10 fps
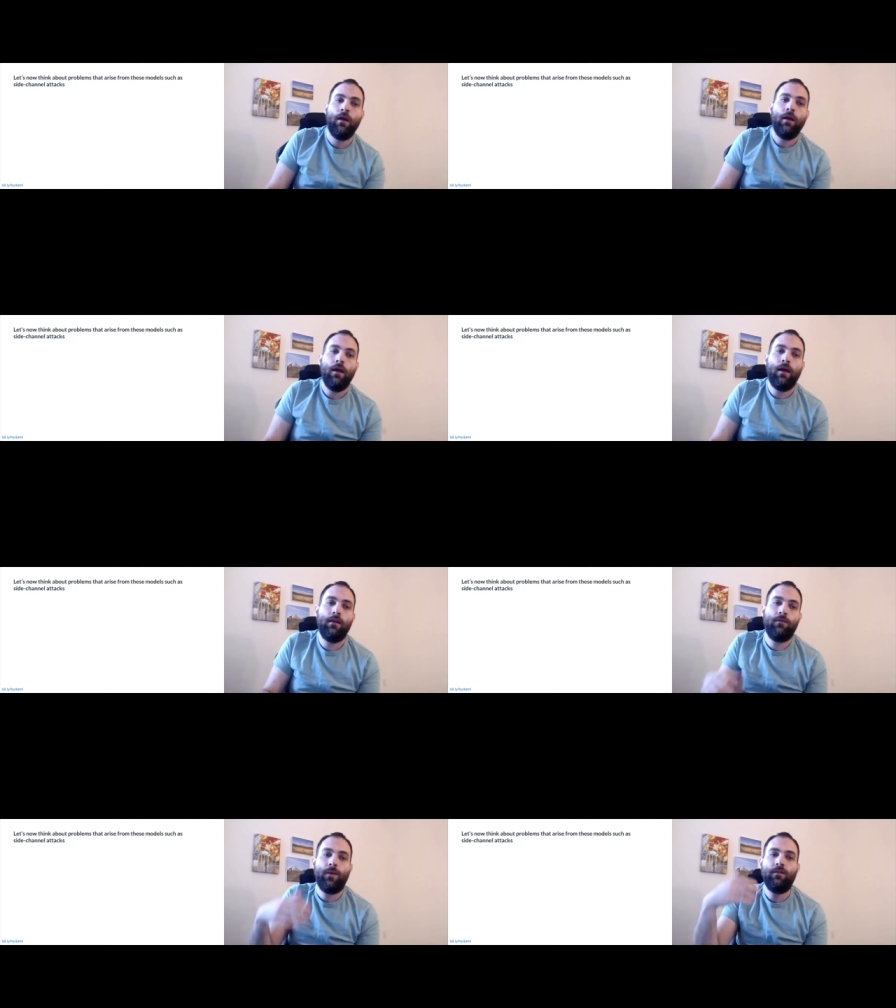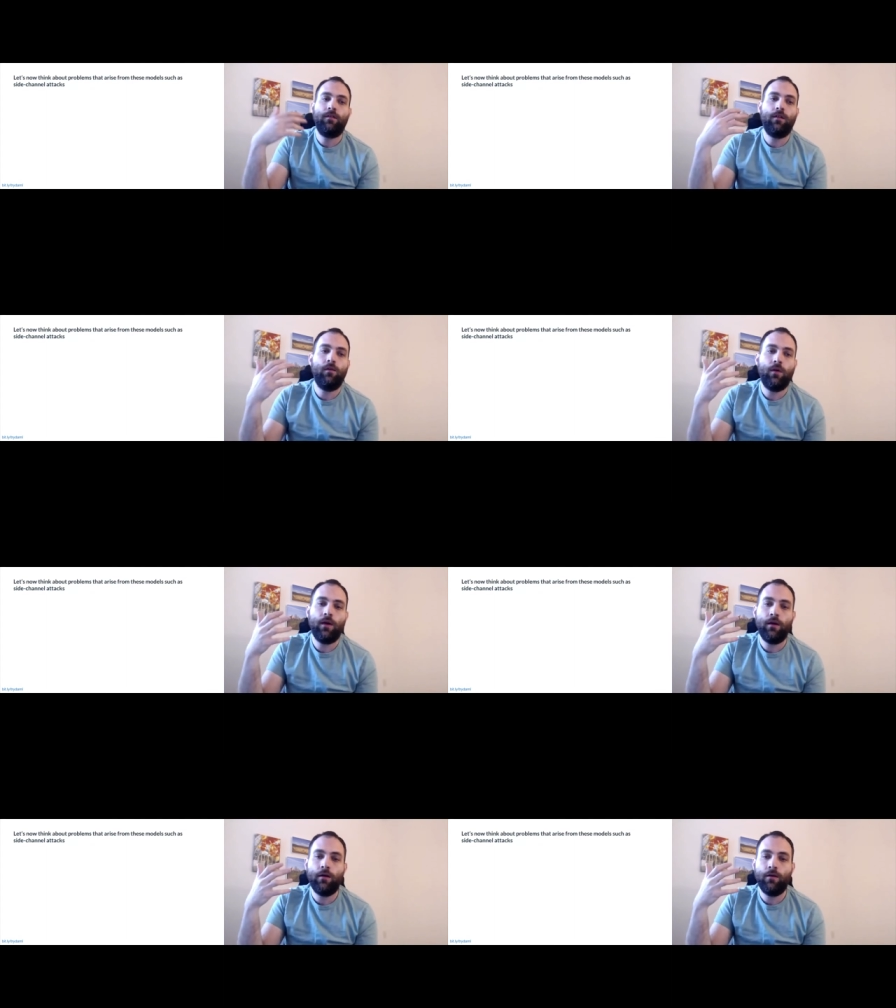And it's basically
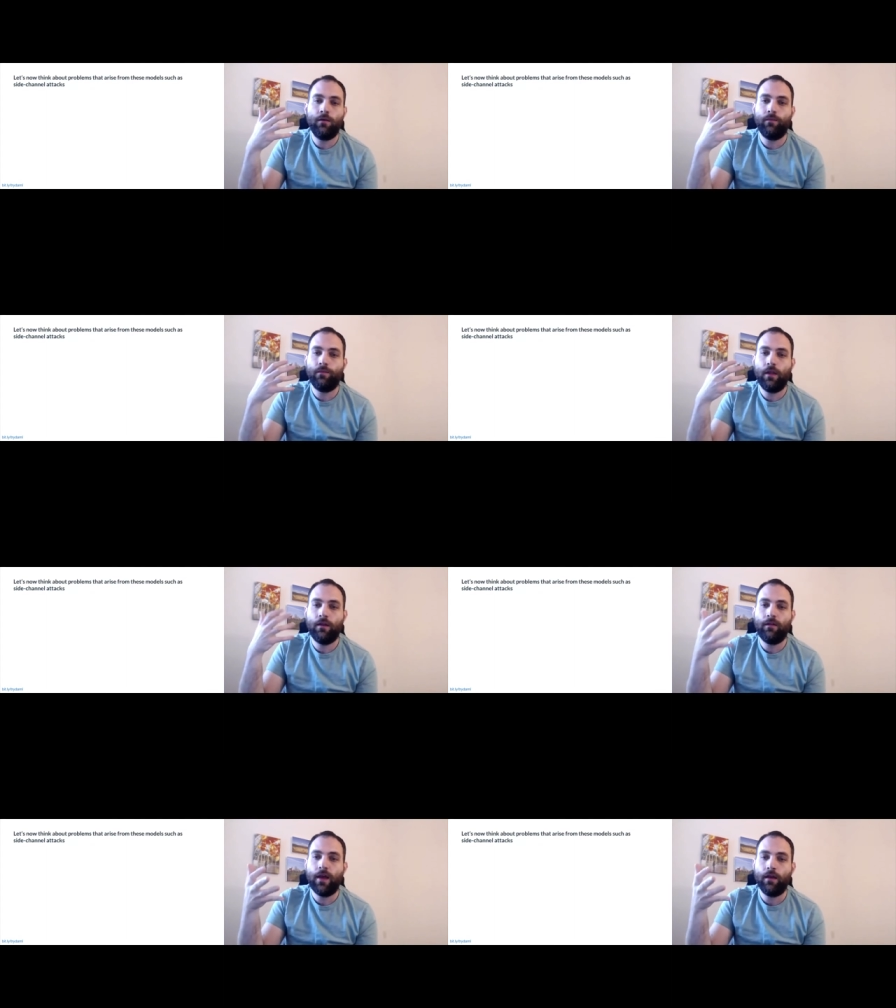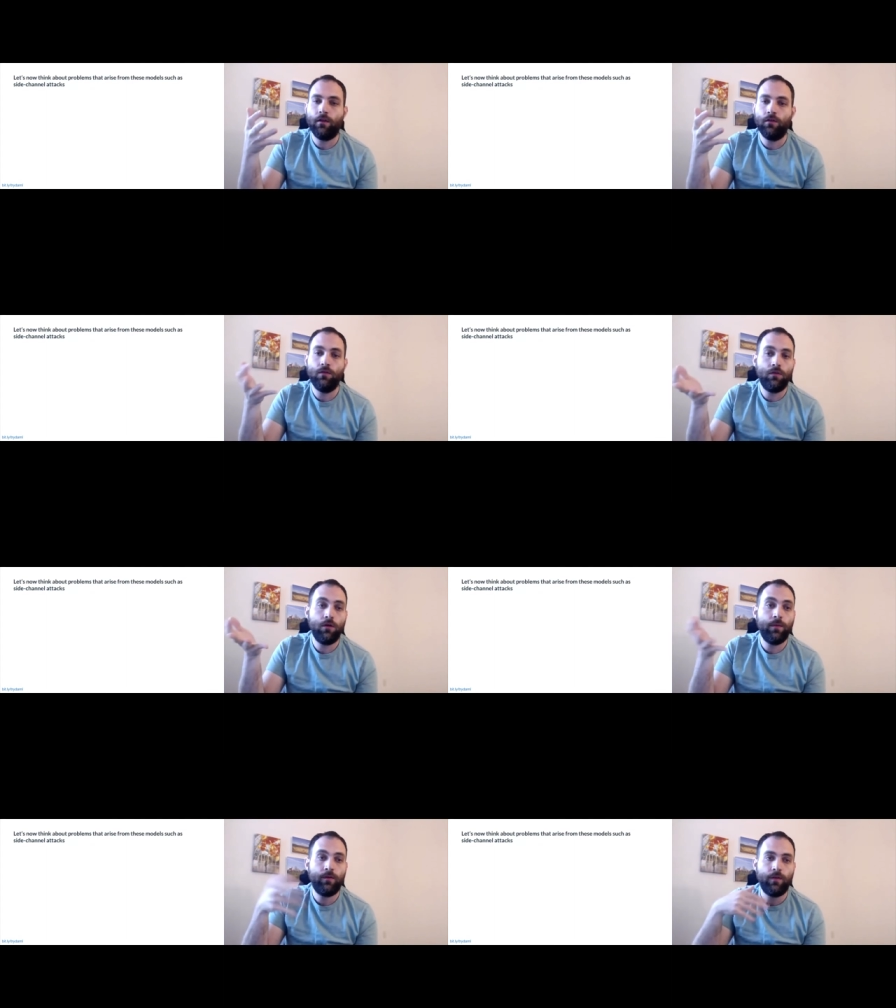where an attacker, who could
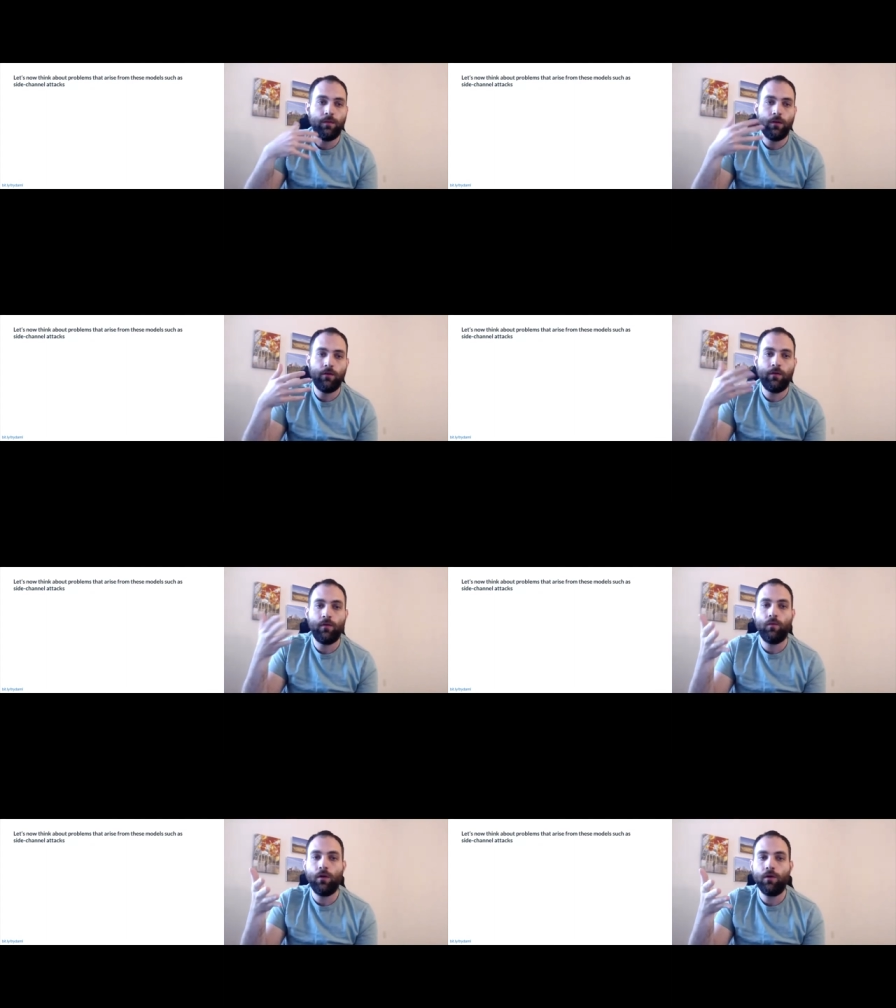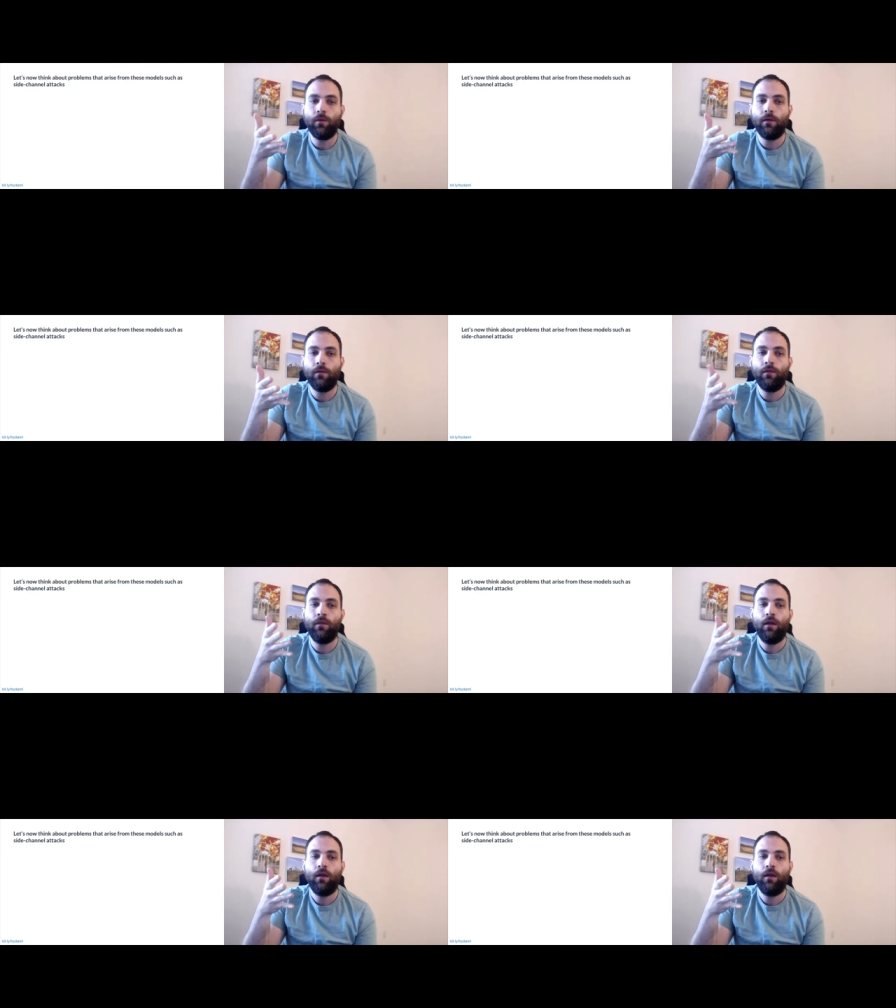be somebody you even work with,